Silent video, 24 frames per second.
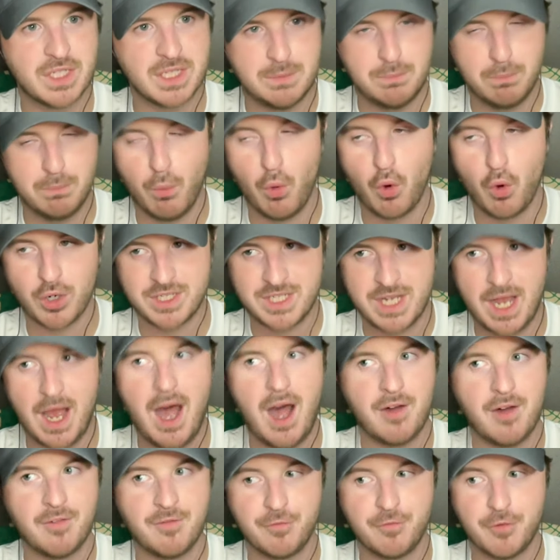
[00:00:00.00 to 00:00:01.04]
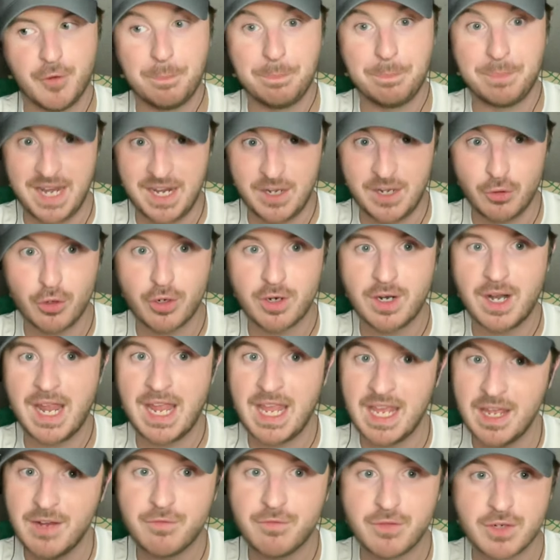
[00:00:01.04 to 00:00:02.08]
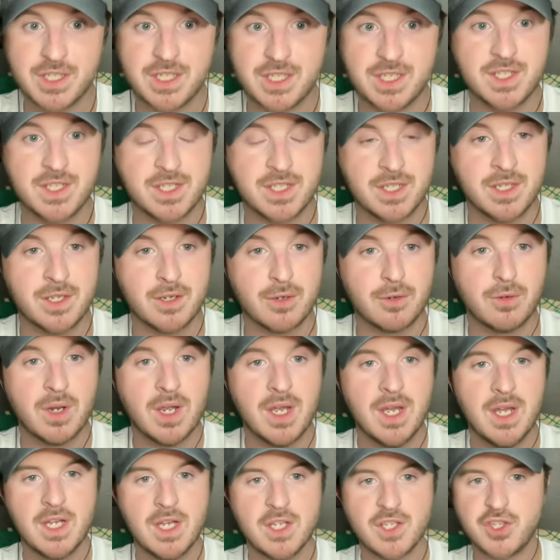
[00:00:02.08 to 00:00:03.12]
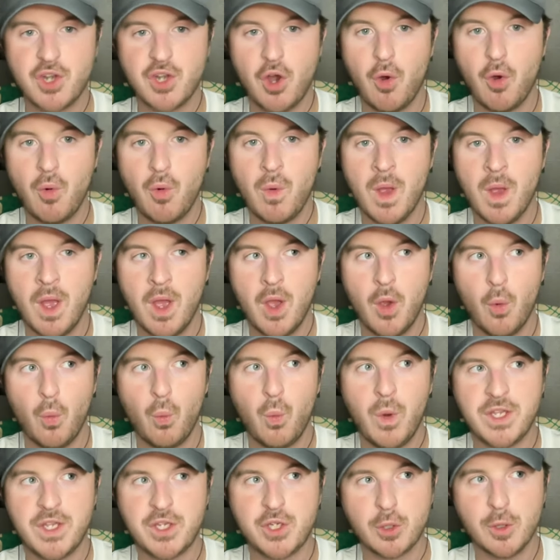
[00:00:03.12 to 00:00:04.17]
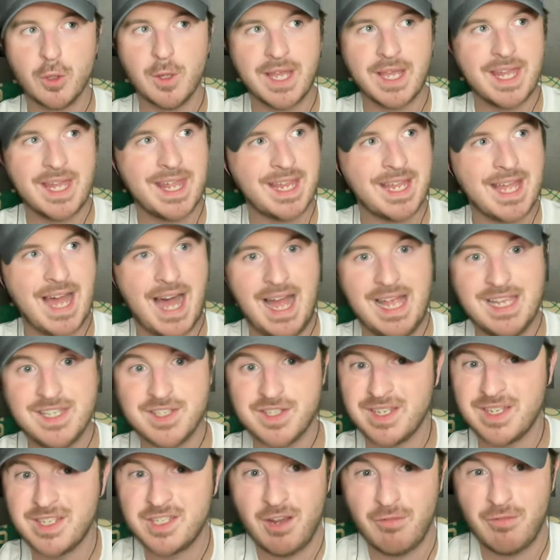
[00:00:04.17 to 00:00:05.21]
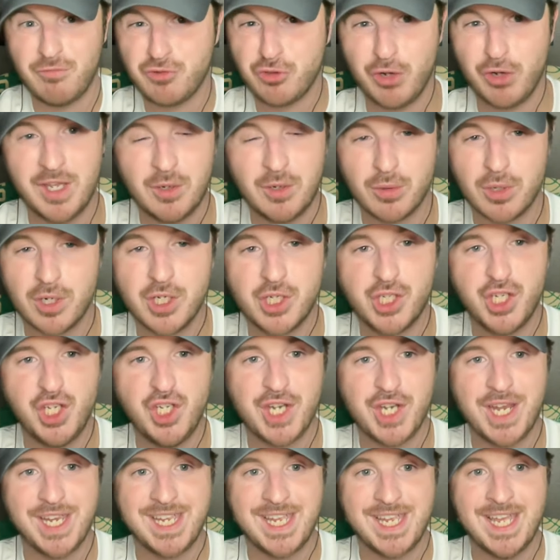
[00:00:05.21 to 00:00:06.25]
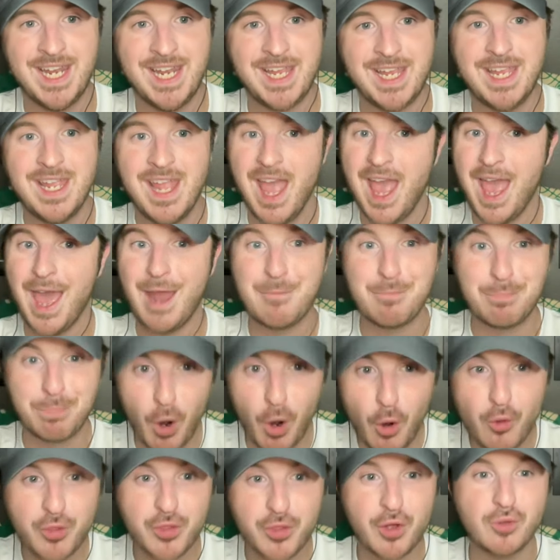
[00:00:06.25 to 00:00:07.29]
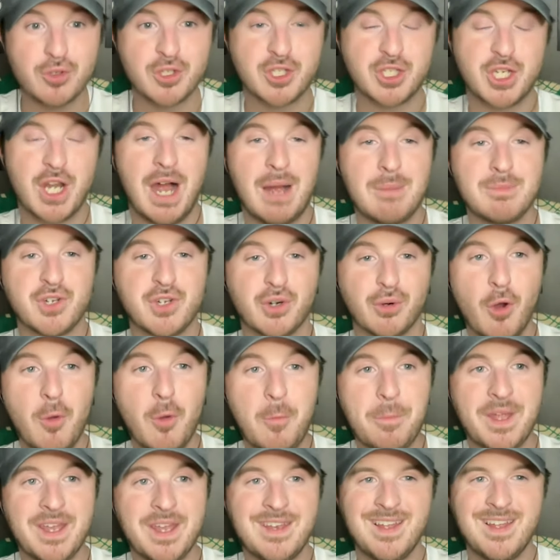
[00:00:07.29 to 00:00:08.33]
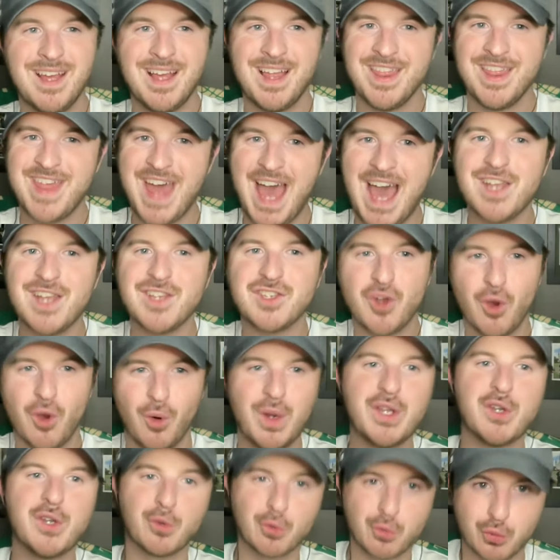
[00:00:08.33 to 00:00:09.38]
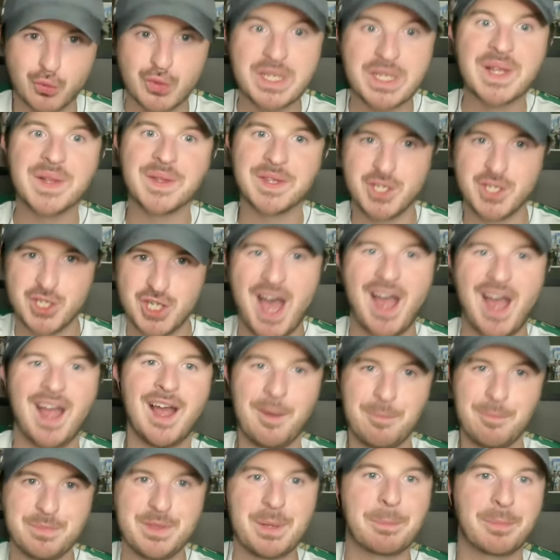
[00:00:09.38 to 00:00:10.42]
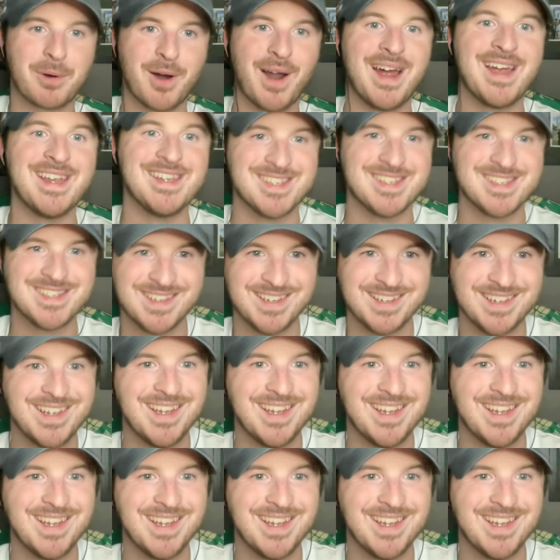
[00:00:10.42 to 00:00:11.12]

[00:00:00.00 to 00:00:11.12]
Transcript: more tough for Baylor and for TCU. So when you're looking at guys like Jeff Traylor and GJ Kinney, and both those jobs are open, that is going to really jack up the price.